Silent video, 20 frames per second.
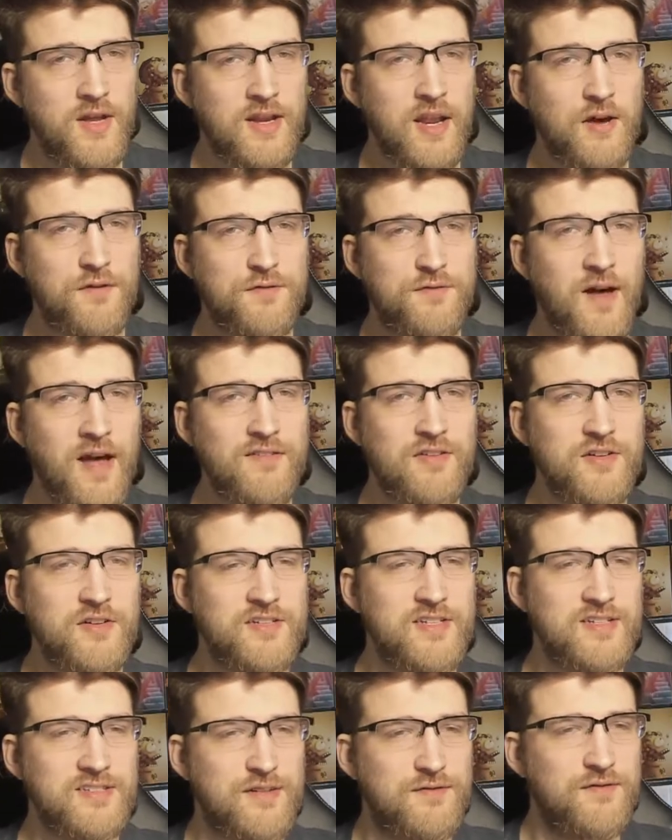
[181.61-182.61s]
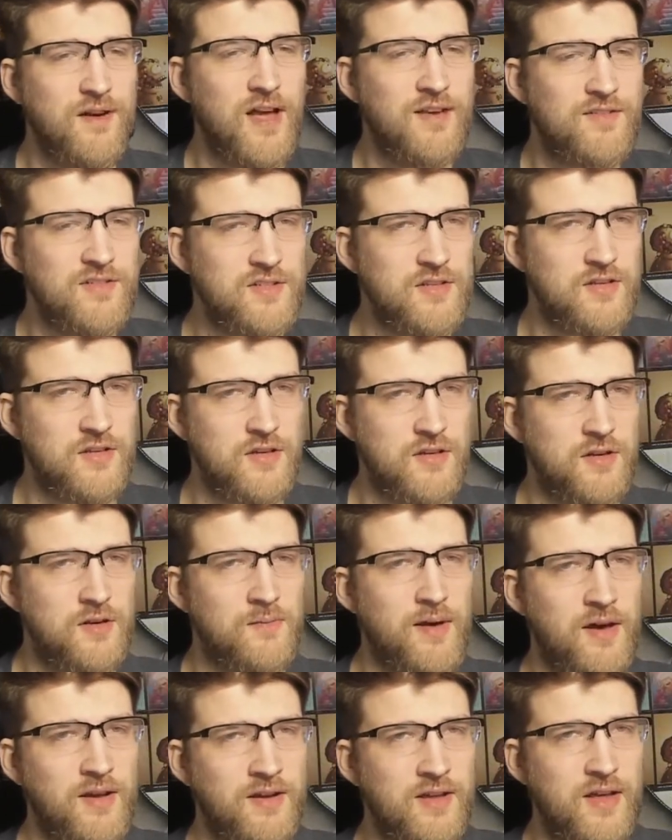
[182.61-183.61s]
Now 565 is a good
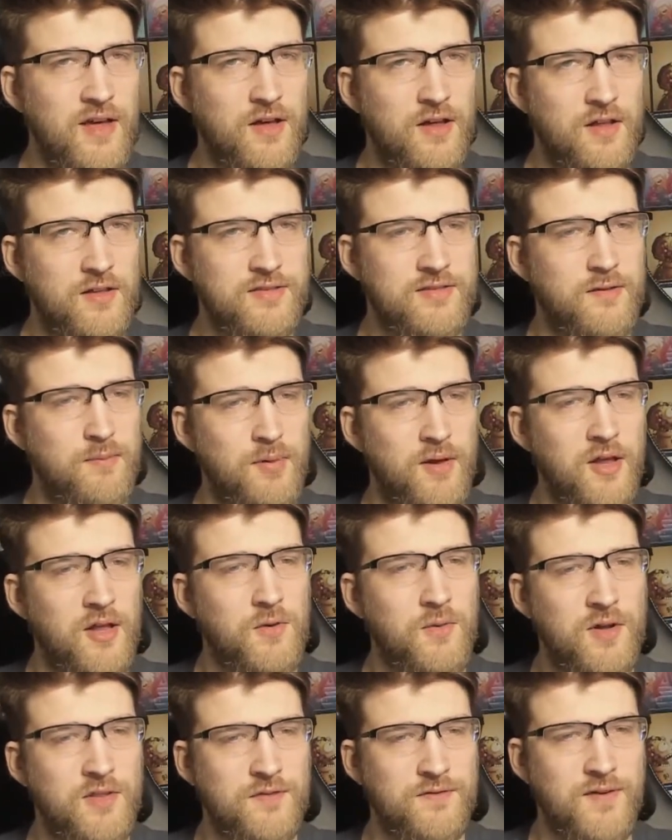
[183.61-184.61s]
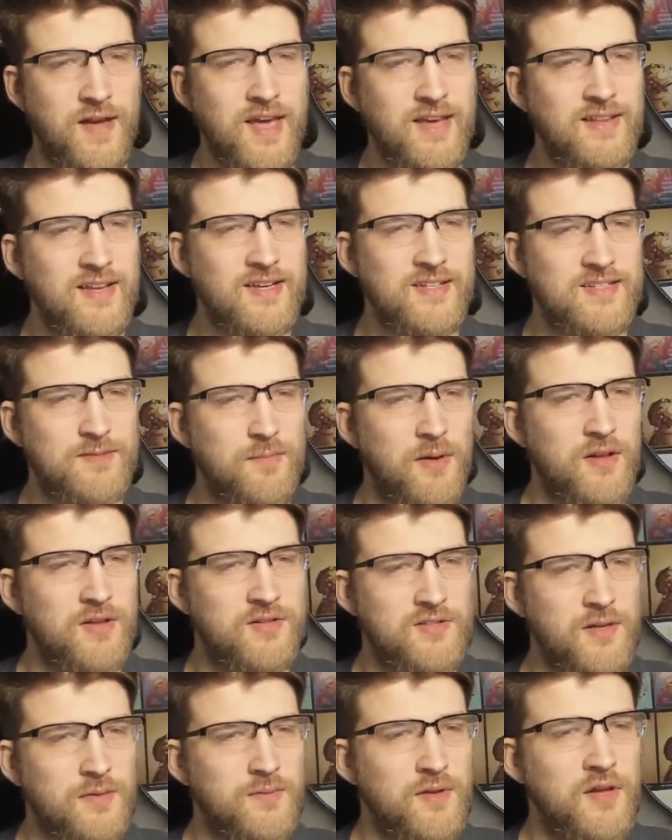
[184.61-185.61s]
amount of health to bail with. If I had like a spell or
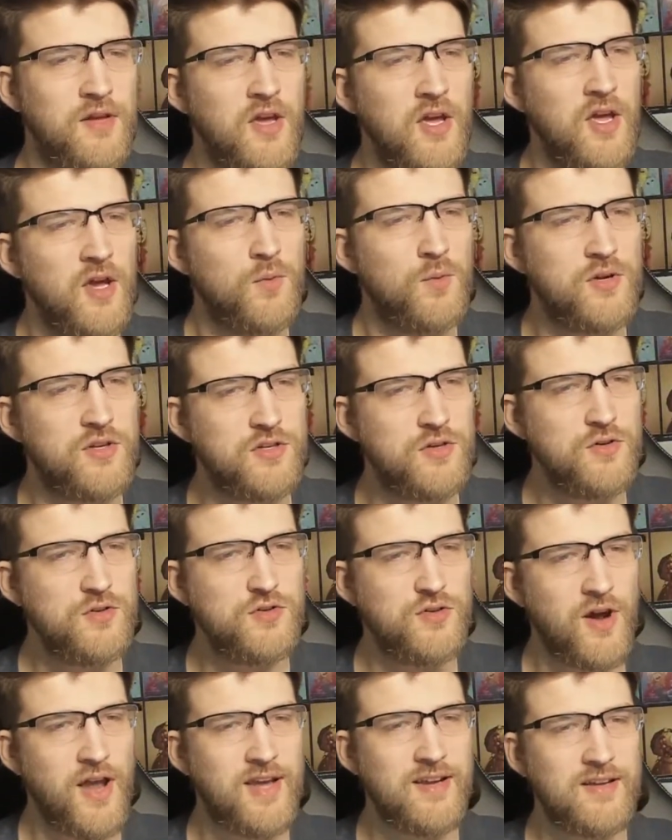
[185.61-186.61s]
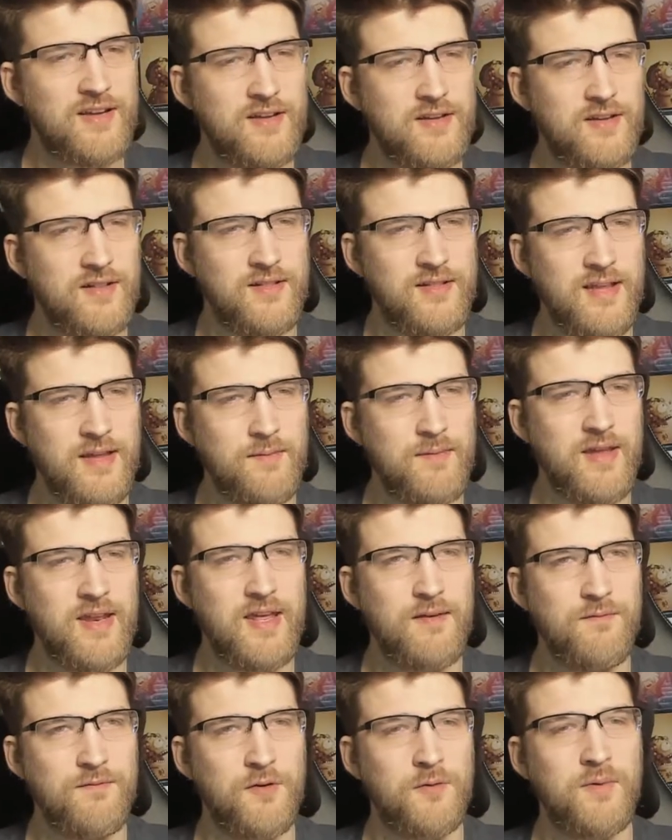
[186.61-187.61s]
something, we do try to limit
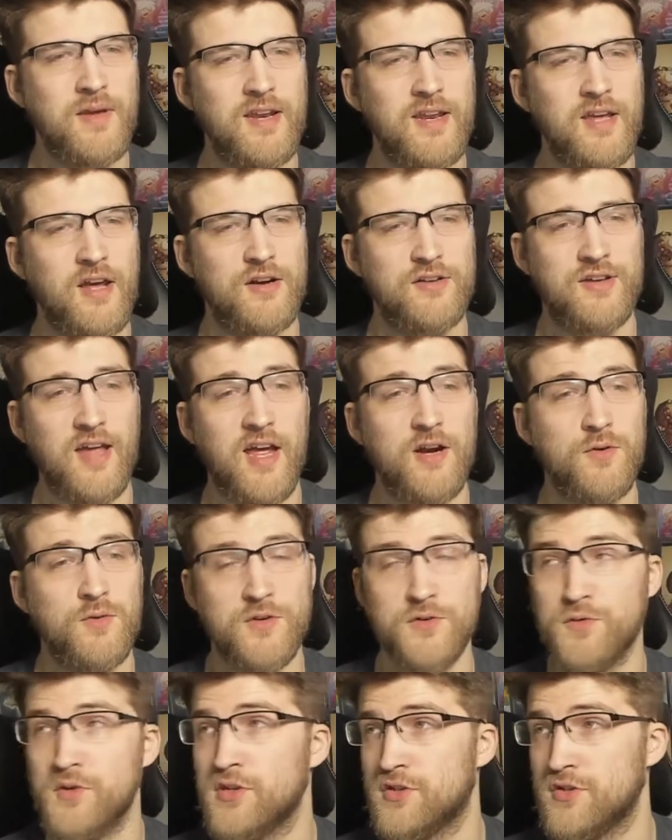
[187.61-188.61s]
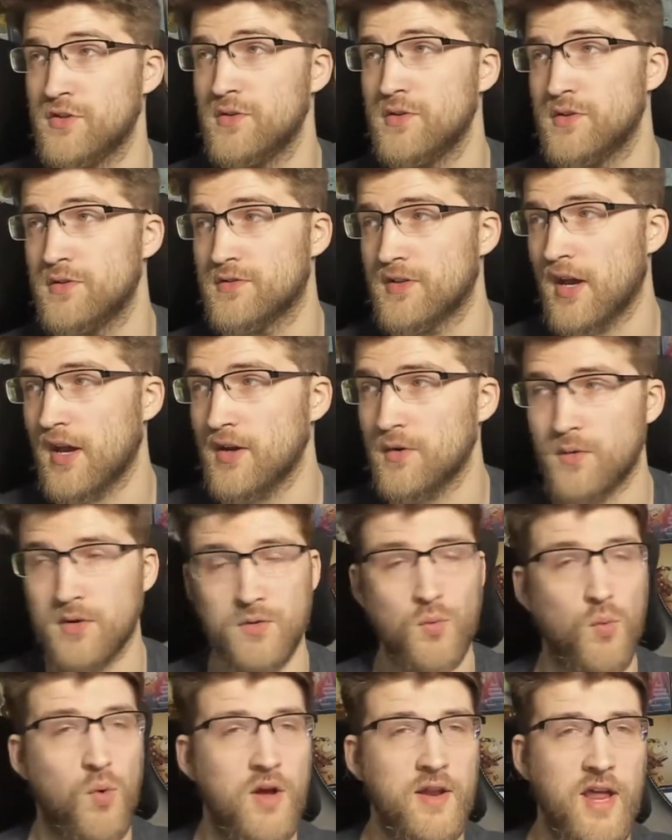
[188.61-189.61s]
him from getting our tower, which we do. You saw it with
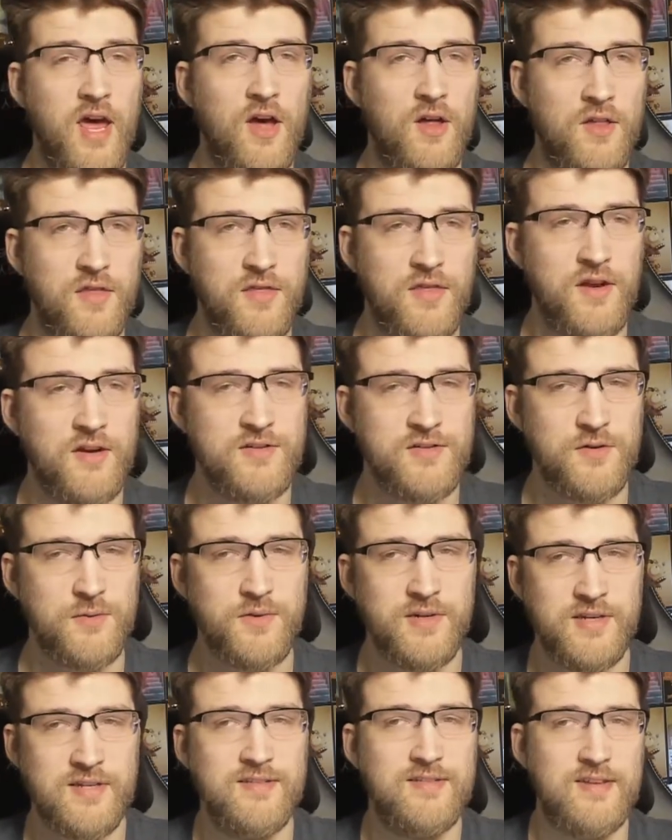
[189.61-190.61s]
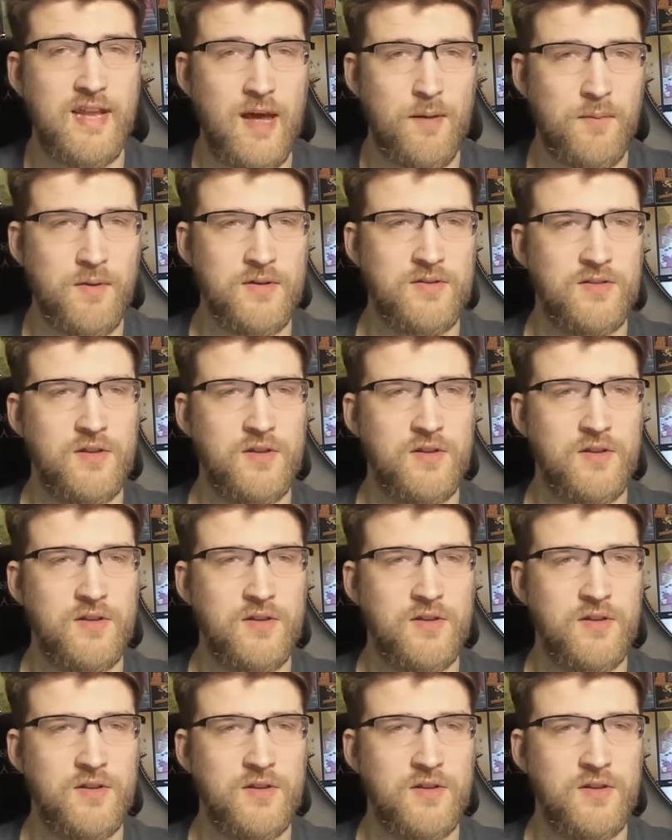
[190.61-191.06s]
1 health there, so we did stop it.